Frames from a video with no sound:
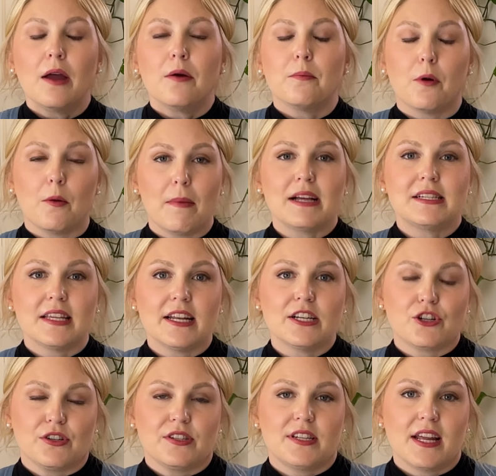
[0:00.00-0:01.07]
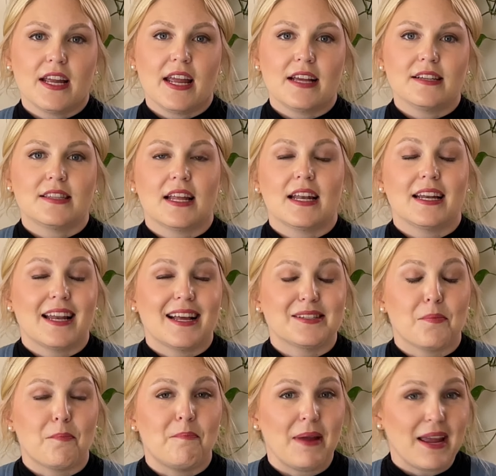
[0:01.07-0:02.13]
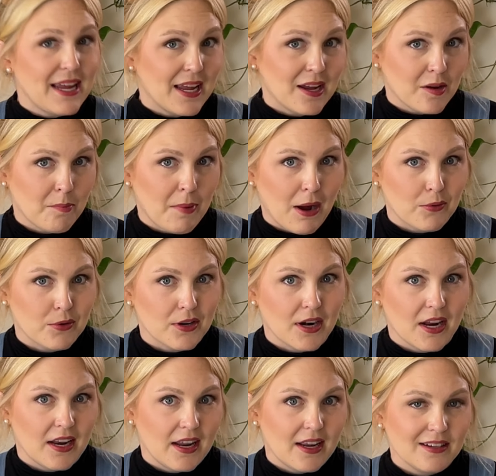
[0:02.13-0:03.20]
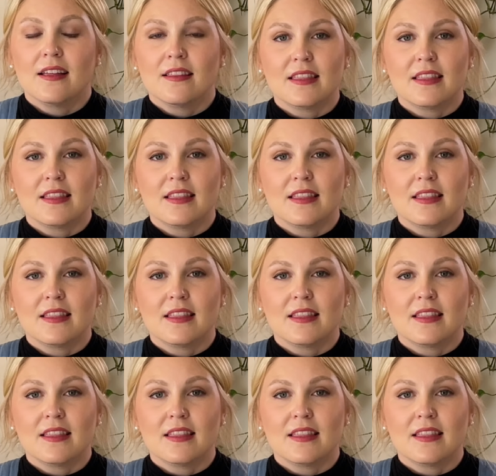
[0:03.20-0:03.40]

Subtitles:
What makes it interesting is that it has a baking powder in it.